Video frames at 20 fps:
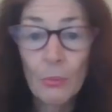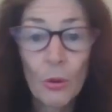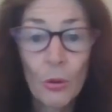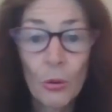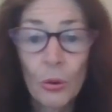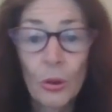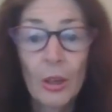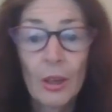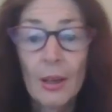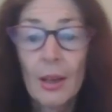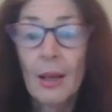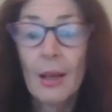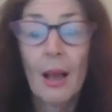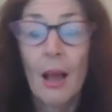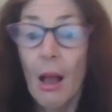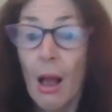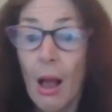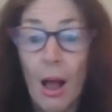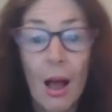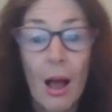all.
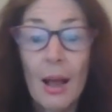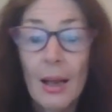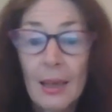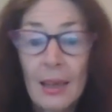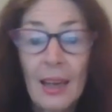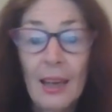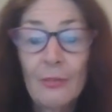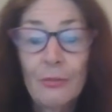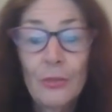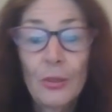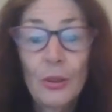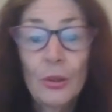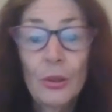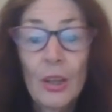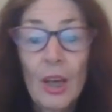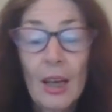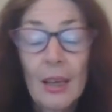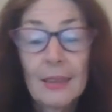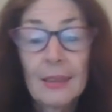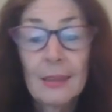I love you
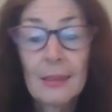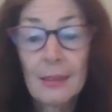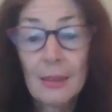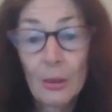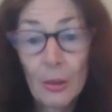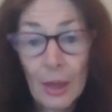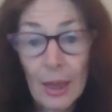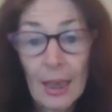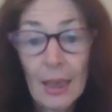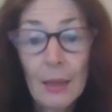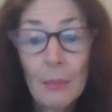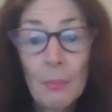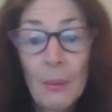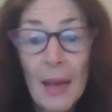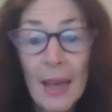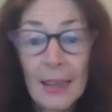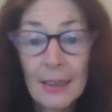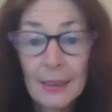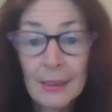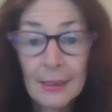guys, so keep
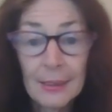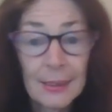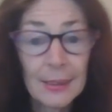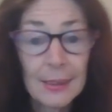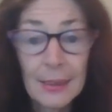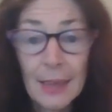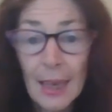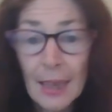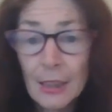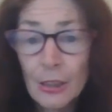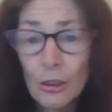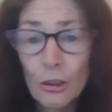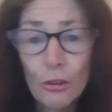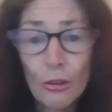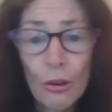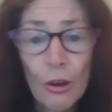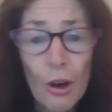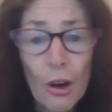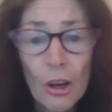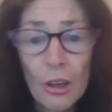at it. Stay
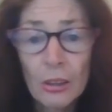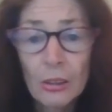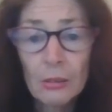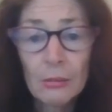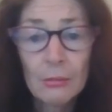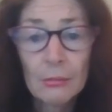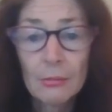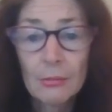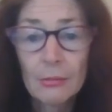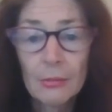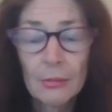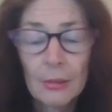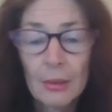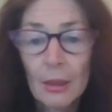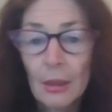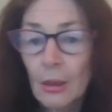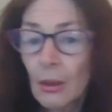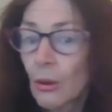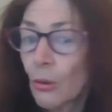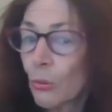strong.
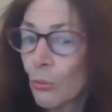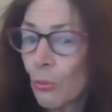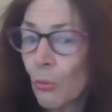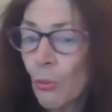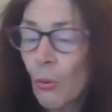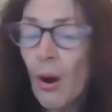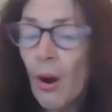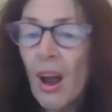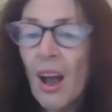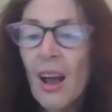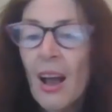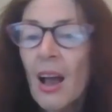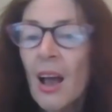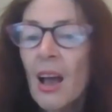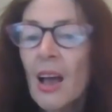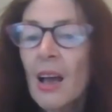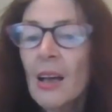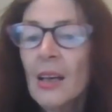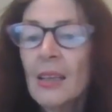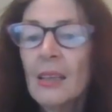
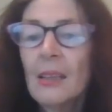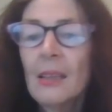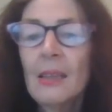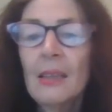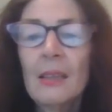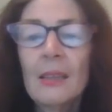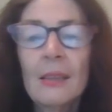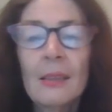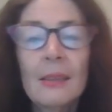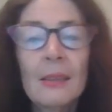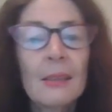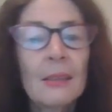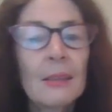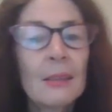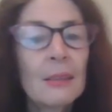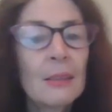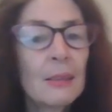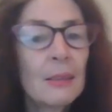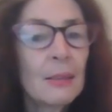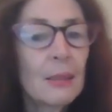
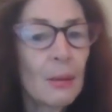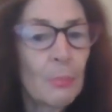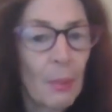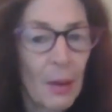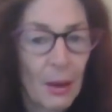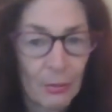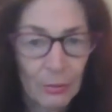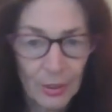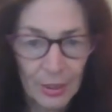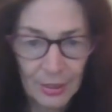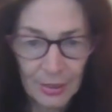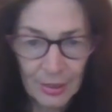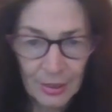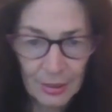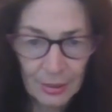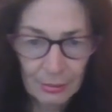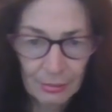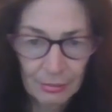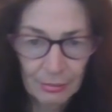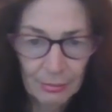Rise above
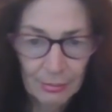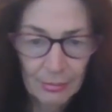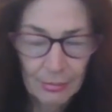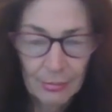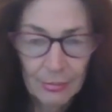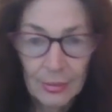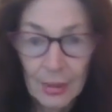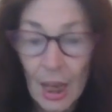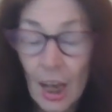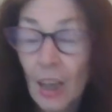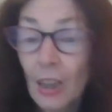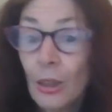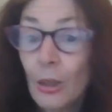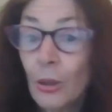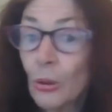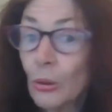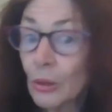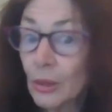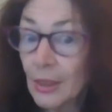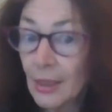it.
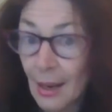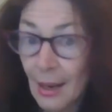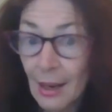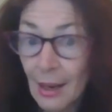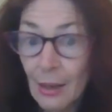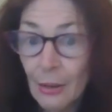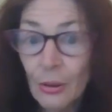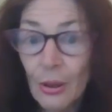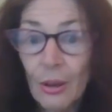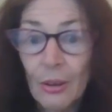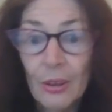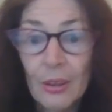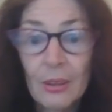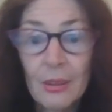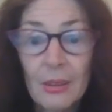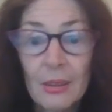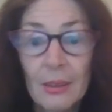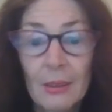Look down on it